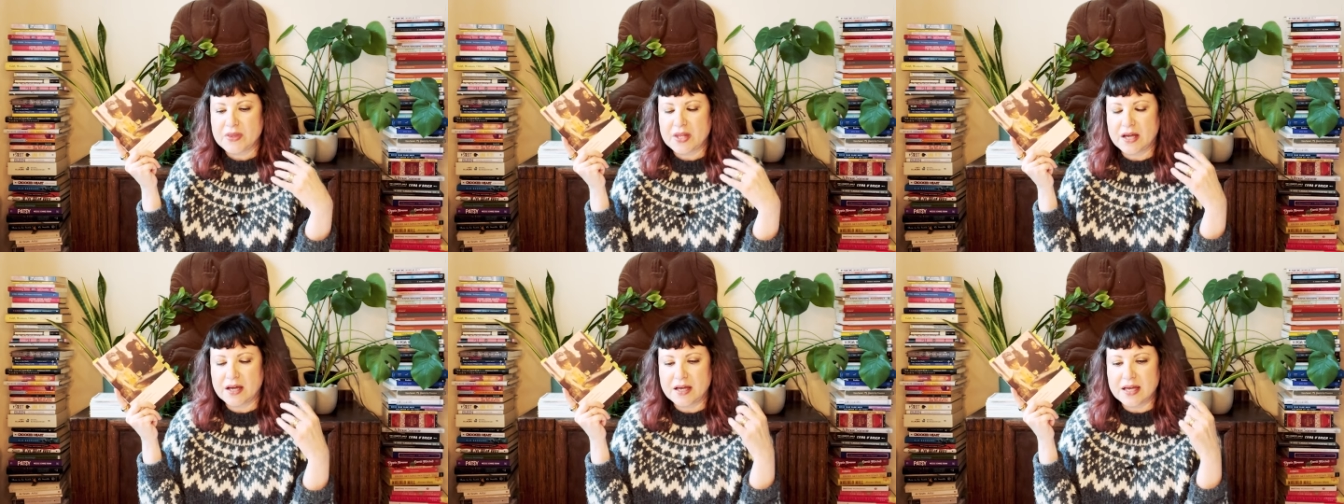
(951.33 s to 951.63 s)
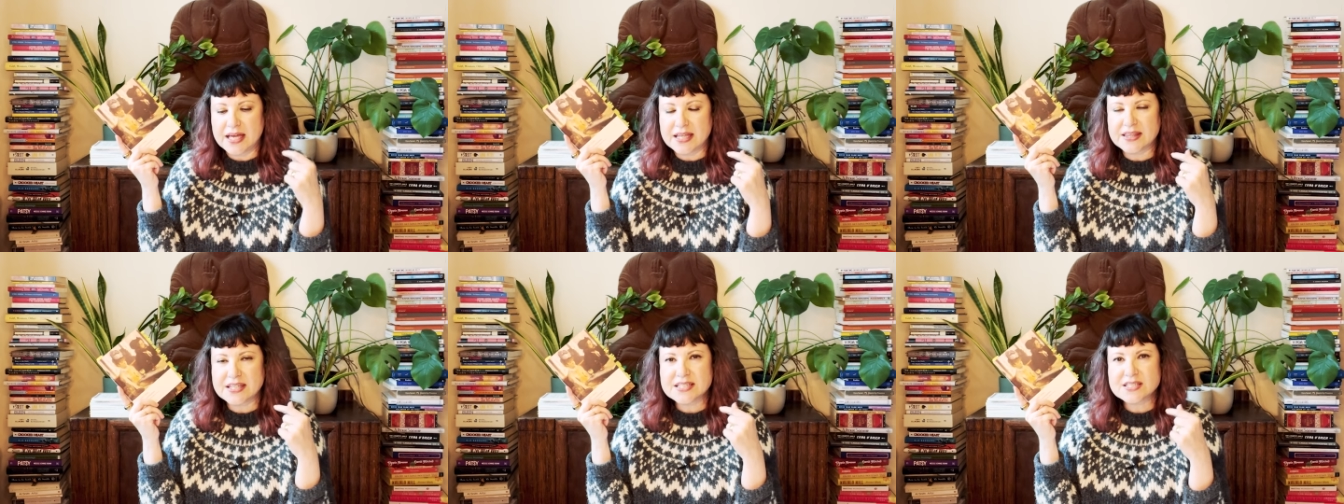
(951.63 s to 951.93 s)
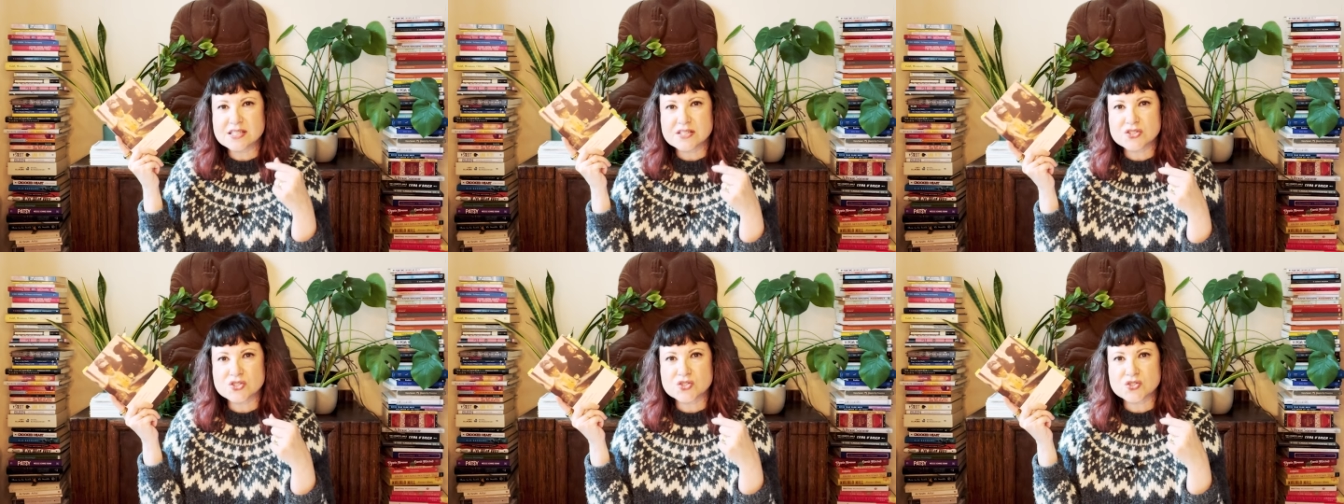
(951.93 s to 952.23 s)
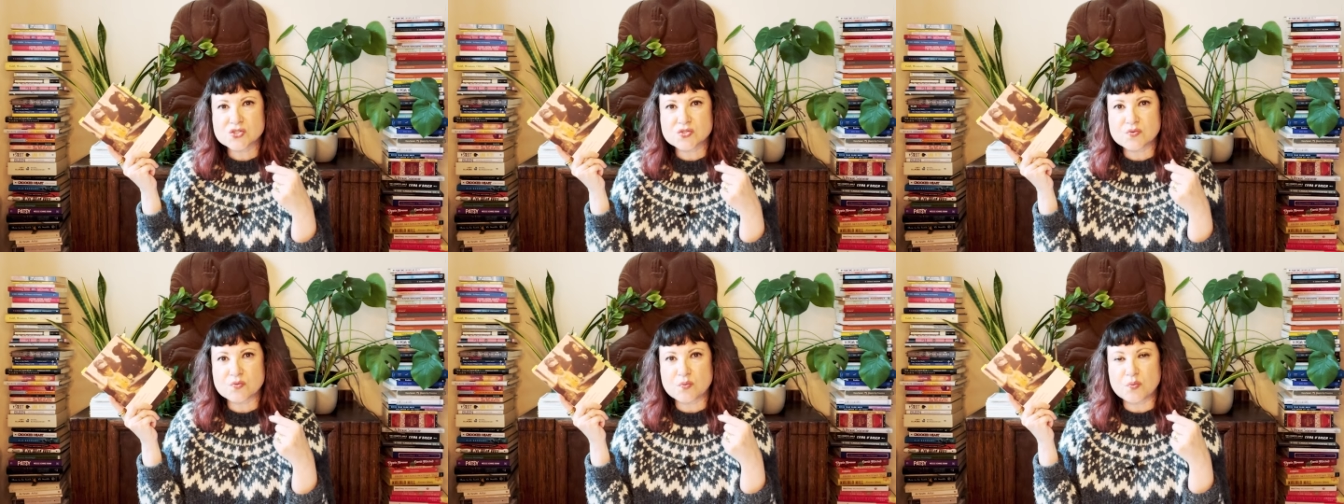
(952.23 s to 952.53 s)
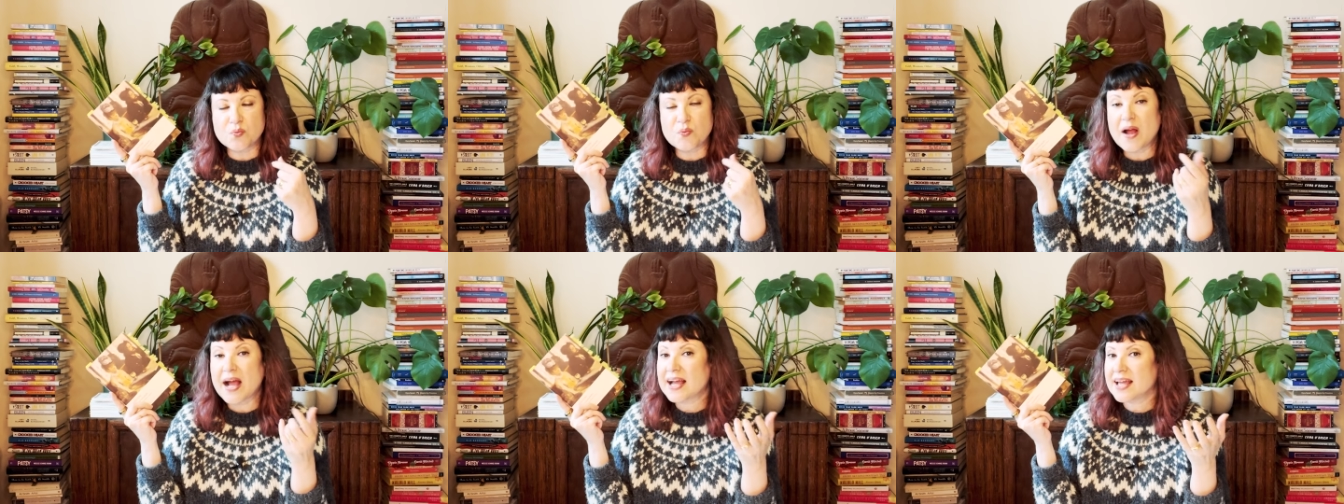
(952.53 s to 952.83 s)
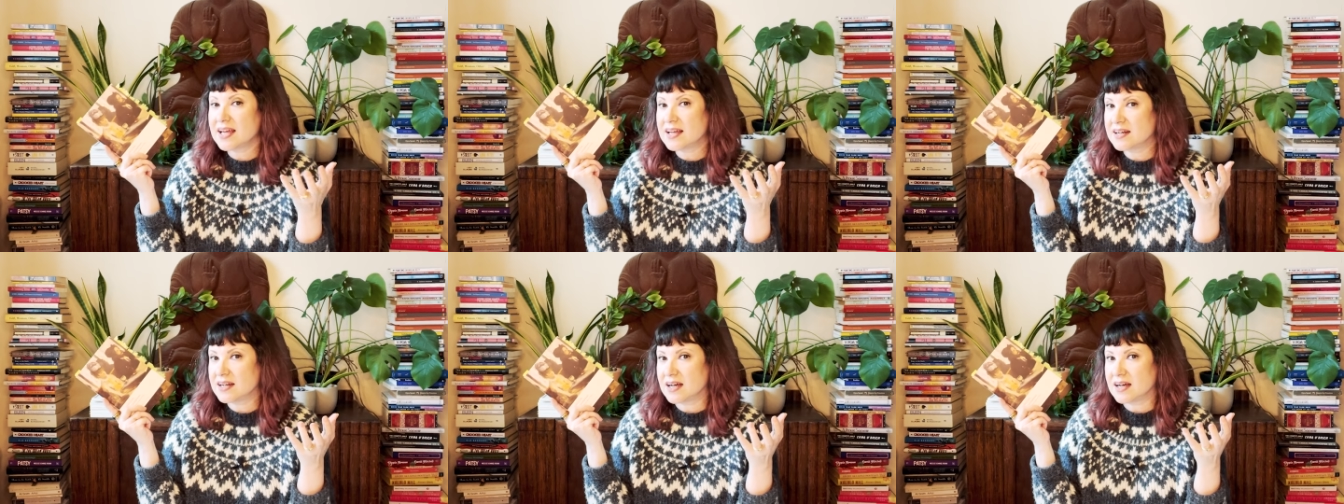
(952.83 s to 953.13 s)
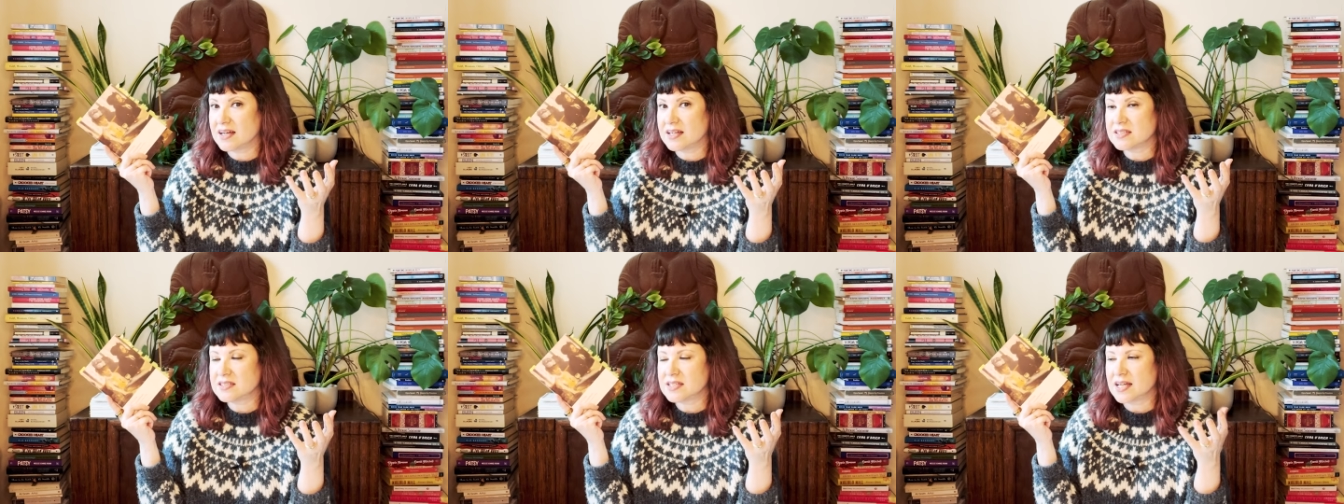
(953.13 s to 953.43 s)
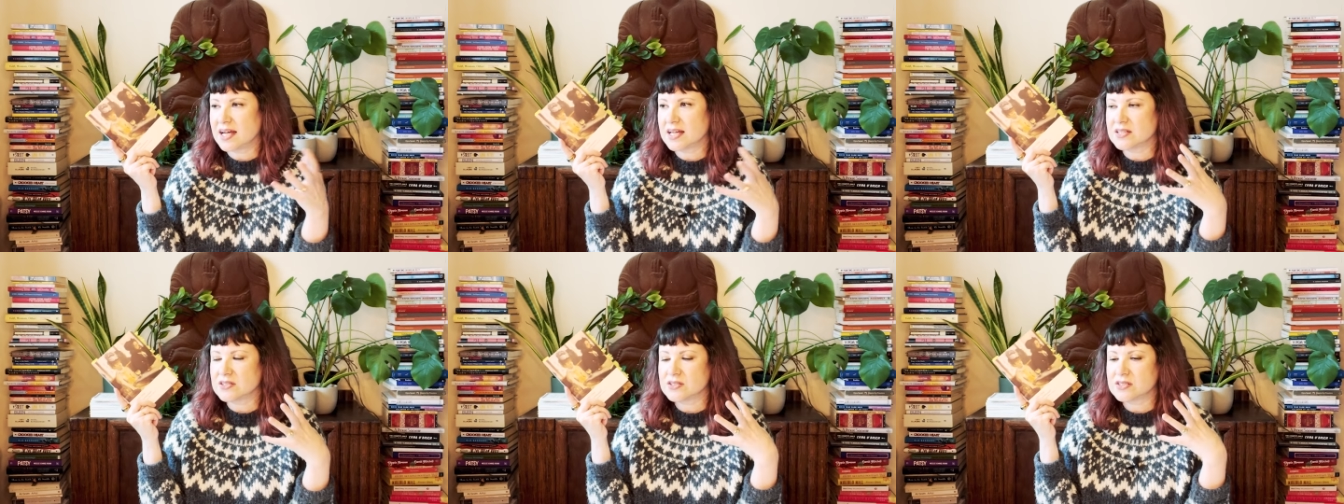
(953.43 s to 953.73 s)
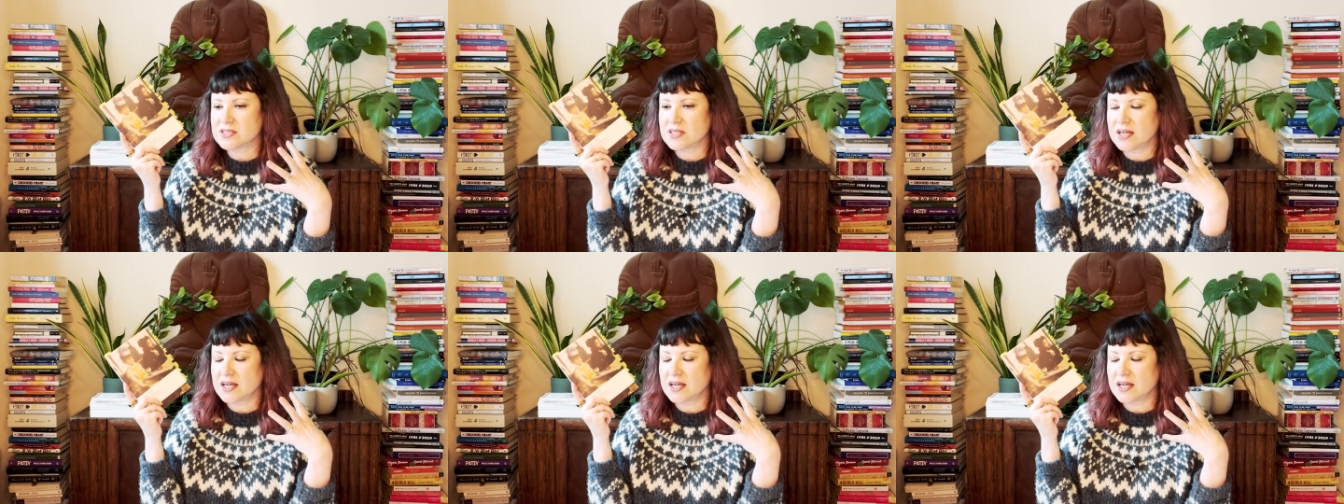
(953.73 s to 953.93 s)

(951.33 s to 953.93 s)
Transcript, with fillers: Uh, and this is recognized as,